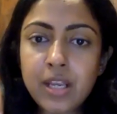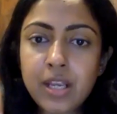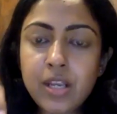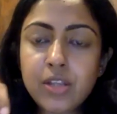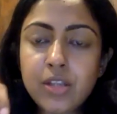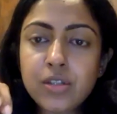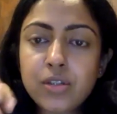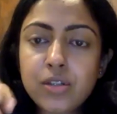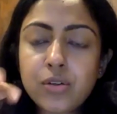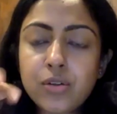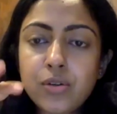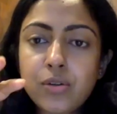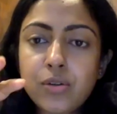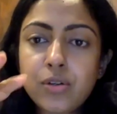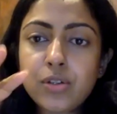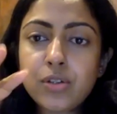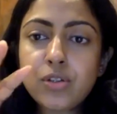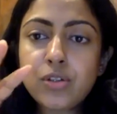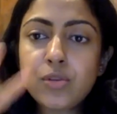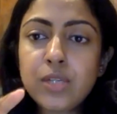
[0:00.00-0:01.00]
So
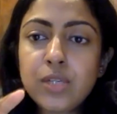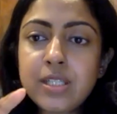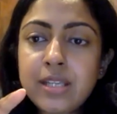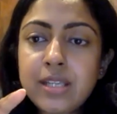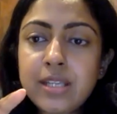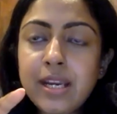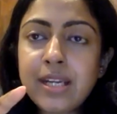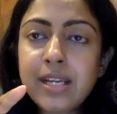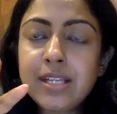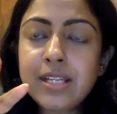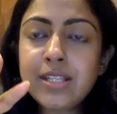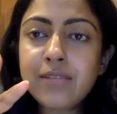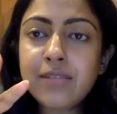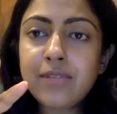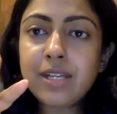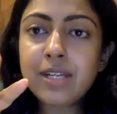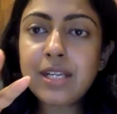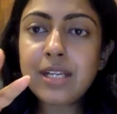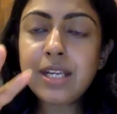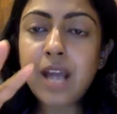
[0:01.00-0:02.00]
suicide is a
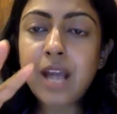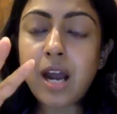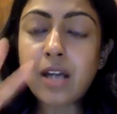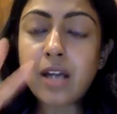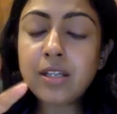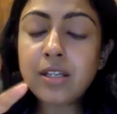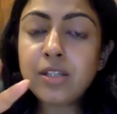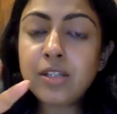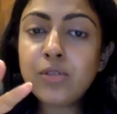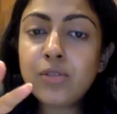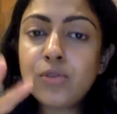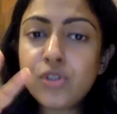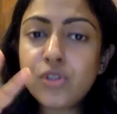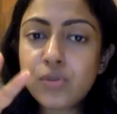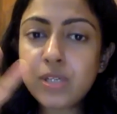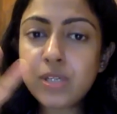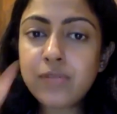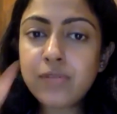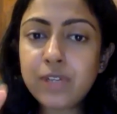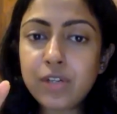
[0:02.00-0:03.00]
very
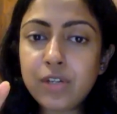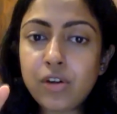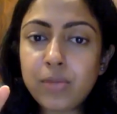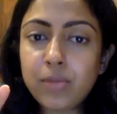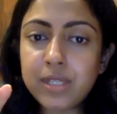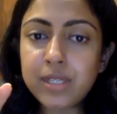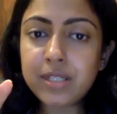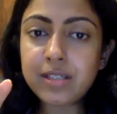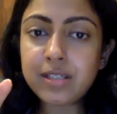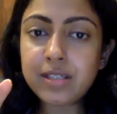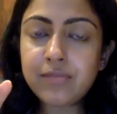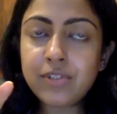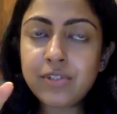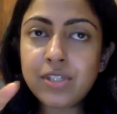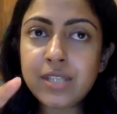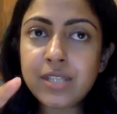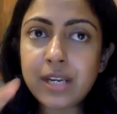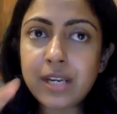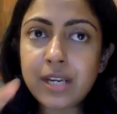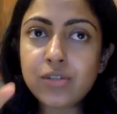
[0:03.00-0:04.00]
unusual phenomenon, which is
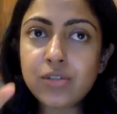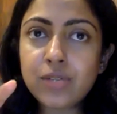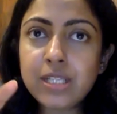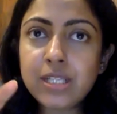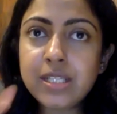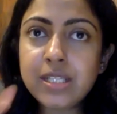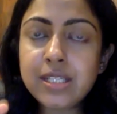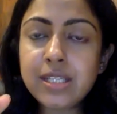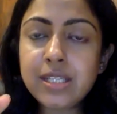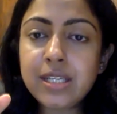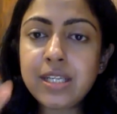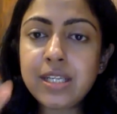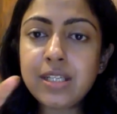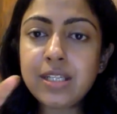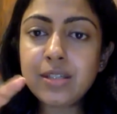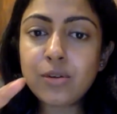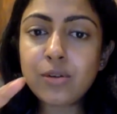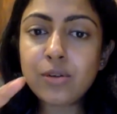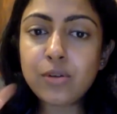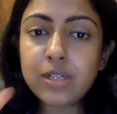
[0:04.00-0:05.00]
actually
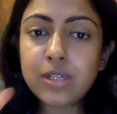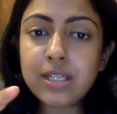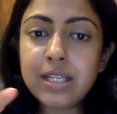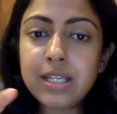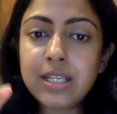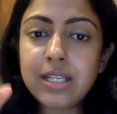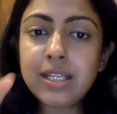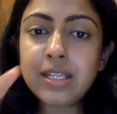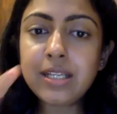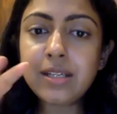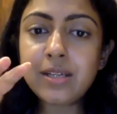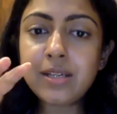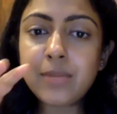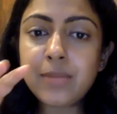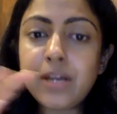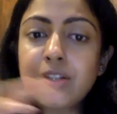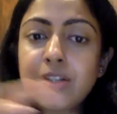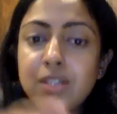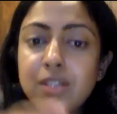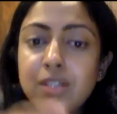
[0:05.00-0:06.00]
seen only
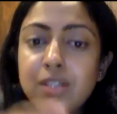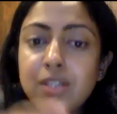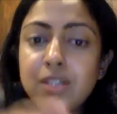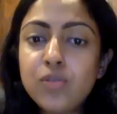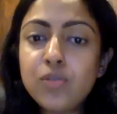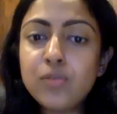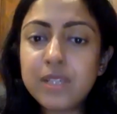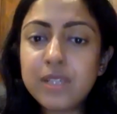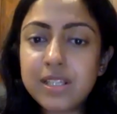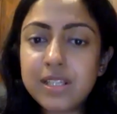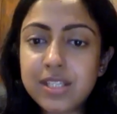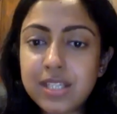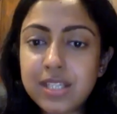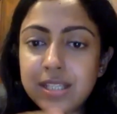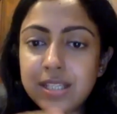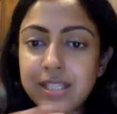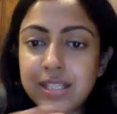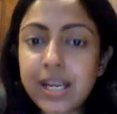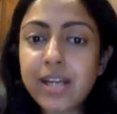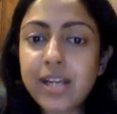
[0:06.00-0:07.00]
amongst humans
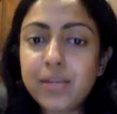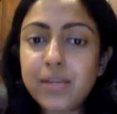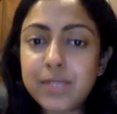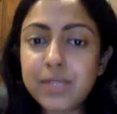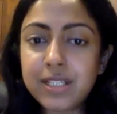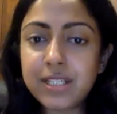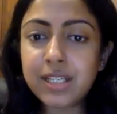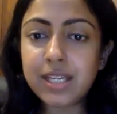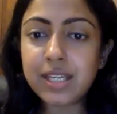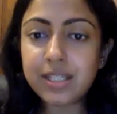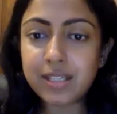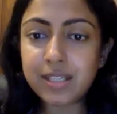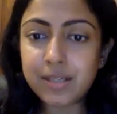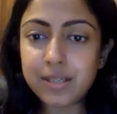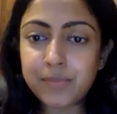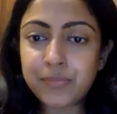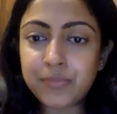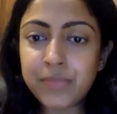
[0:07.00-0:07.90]
in the animal kingdom.